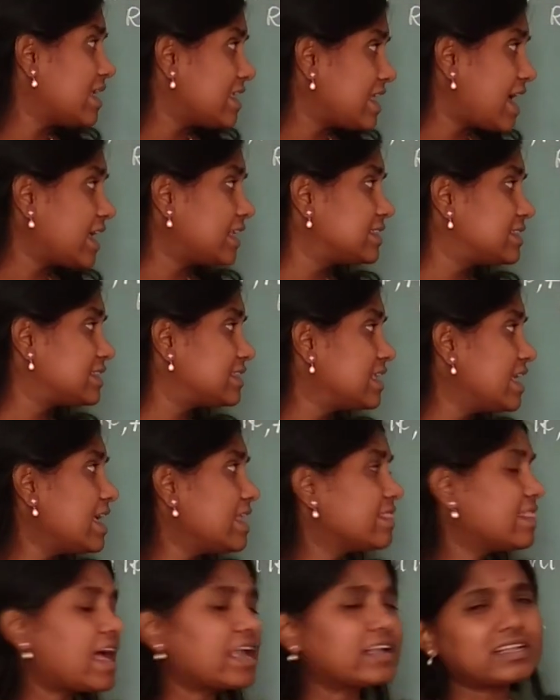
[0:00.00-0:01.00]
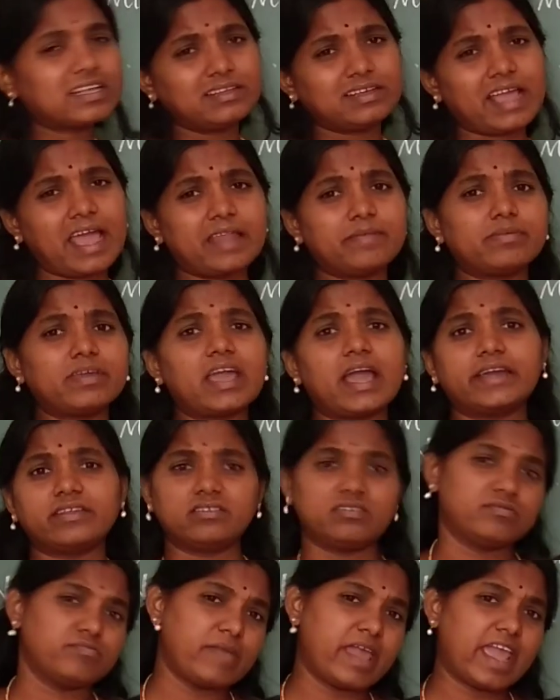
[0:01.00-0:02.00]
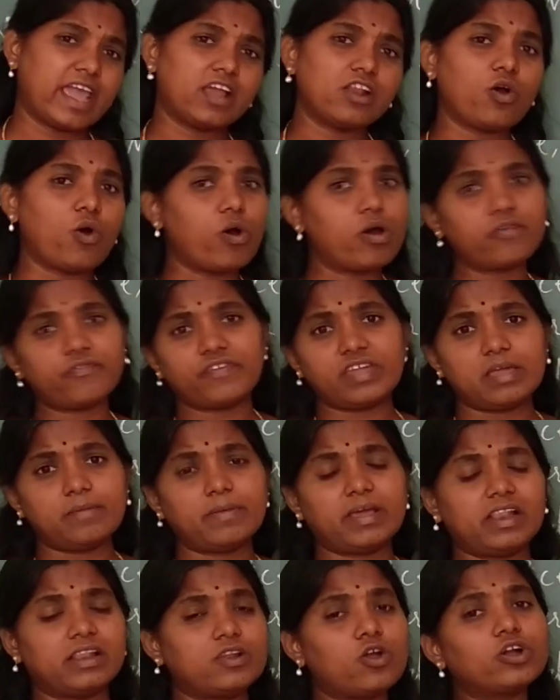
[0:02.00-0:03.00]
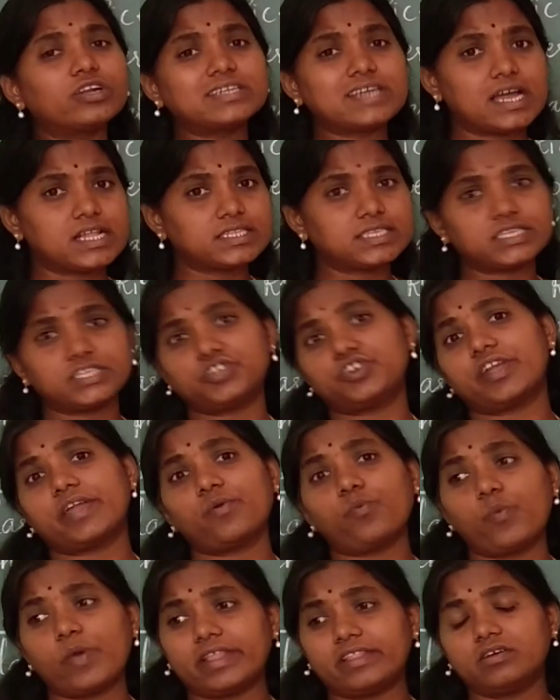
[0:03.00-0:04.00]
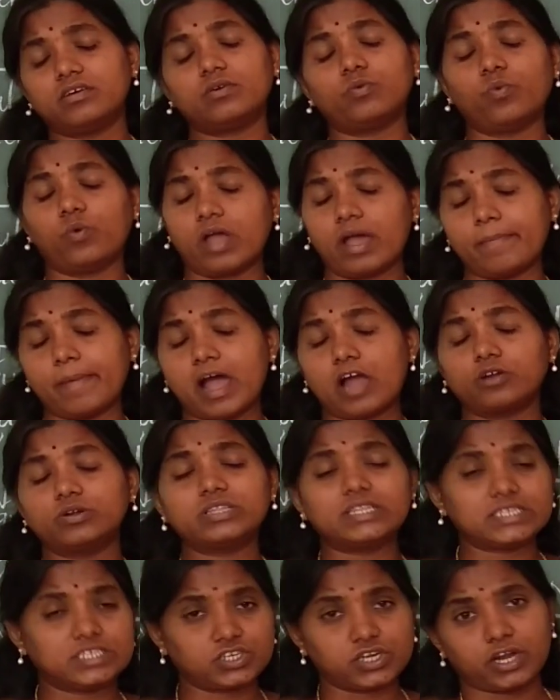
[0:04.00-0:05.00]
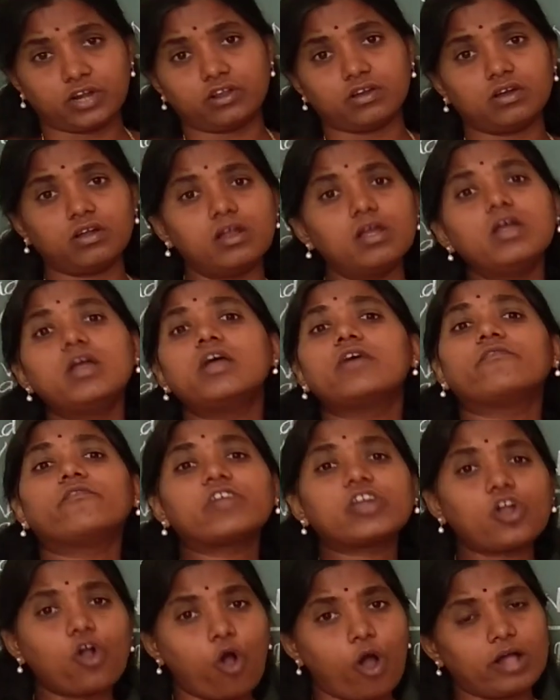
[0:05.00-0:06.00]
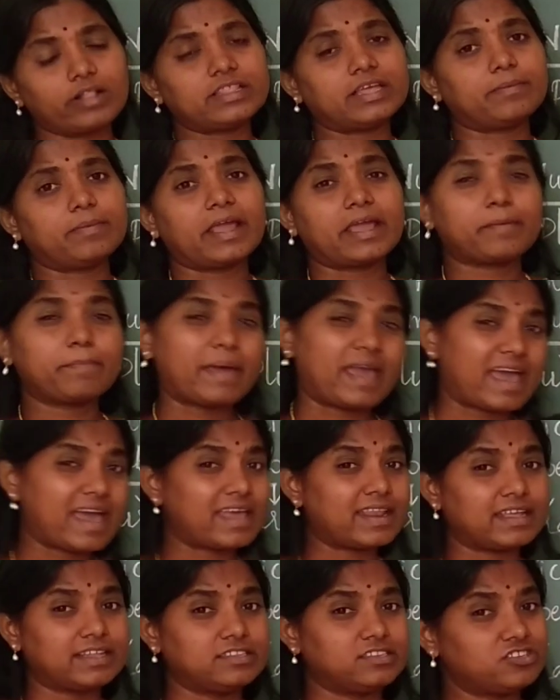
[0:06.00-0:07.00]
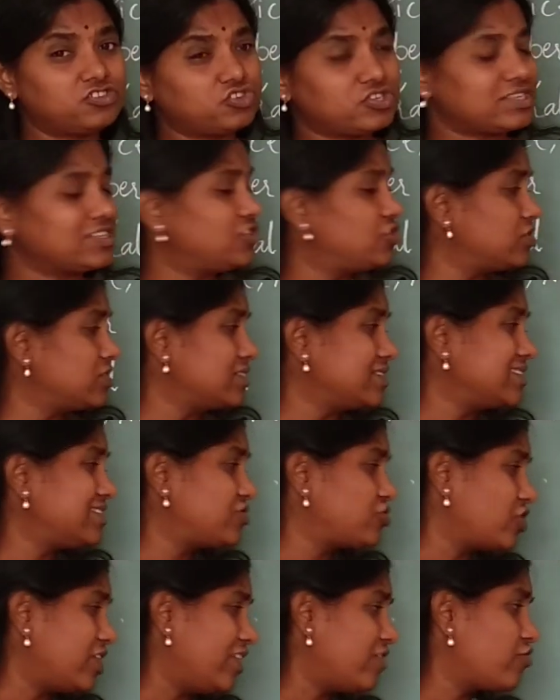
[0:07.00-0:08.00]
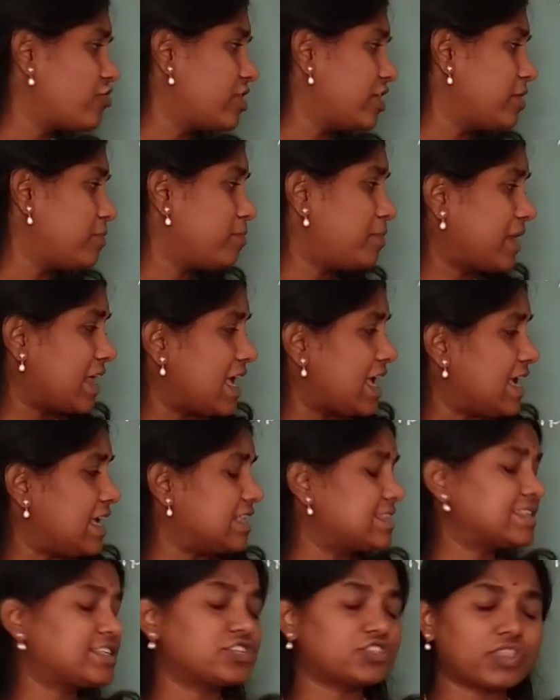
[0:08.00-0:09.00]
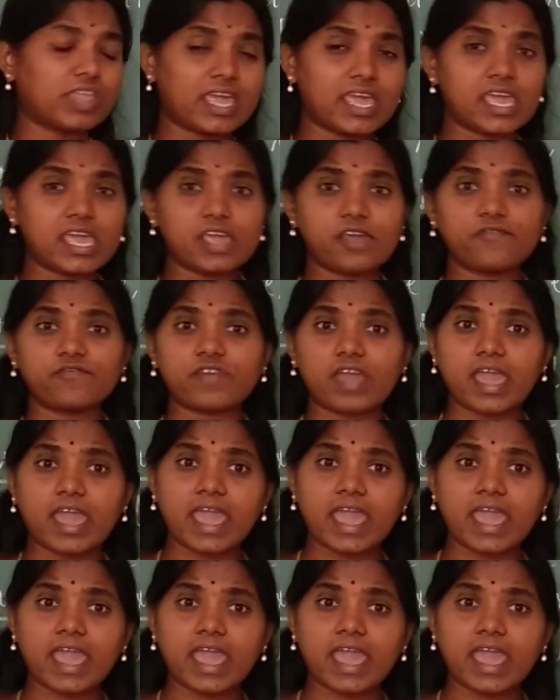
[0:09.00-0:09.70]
Yes, that can be either male or female, not considering whether about the gender. We call them like parents, teachers, children, priest, thief,